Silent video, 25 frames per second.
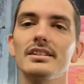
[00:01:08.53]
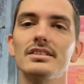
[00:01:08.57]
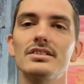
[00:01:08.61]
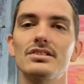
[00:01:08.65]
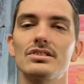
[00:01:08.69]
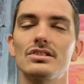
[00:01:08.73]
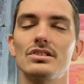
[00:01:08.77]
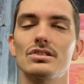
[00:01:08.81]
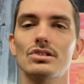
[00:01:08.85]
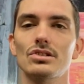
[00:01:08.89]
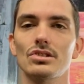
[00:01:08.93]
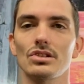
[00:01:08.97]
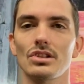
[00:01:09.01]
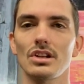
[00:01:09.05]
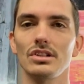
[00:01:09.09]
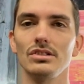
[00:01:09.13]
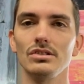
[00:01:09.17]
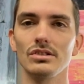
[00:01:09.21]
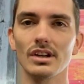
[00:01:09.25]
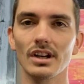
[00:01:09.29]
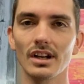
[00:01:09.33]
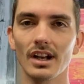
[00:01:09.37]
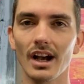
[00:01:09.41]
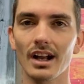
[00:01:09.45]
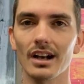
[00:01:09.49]
It's just so that
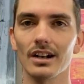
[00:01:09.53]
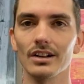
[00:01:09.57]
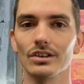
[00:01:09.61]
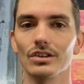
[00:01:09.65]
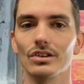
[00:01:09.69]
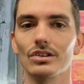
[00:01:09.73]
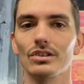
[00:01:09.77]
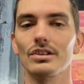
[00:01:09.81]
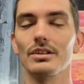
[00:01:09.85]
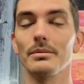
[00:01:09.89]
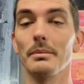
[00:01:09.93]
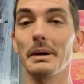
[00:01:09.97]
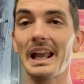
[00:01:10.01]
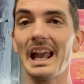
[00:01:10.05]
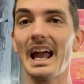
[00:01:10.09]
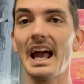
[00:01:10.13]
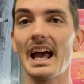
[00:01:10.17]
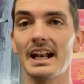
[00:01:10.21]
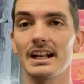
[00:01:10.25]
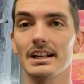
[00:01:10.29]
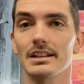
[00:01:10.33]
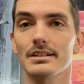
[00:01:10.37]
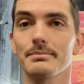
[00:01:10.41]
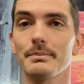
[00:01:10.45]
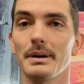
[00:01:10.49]
you can kind of learn the
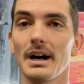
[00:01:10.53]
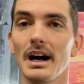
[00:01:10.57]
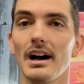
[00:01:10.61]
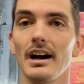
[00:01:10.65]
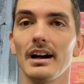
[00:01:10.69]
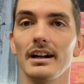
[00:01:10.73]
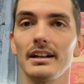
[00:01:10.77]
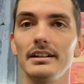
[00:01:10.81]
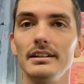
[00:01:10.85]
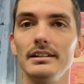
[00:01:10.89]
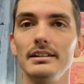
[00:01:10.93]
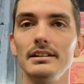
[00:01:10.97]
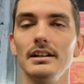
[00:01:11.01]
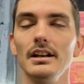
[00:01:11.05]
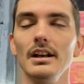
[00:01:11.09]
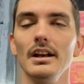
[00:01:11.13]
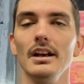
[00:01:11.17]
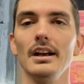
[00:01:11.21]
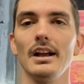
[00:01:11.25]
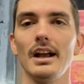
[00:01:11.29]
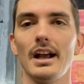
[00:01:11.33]
mechanics behind it.